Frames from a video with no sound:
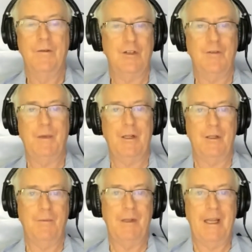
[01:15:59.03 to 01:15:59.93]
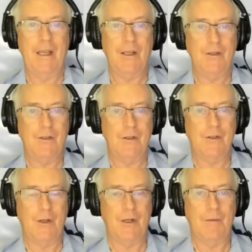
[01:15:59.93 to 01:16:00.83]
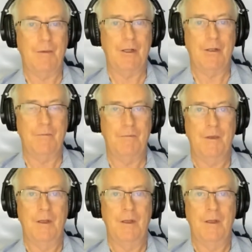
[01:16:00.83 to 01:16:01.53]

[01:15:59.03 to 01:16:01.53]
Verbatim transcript: She's better than Bernanke. She's certainly better than,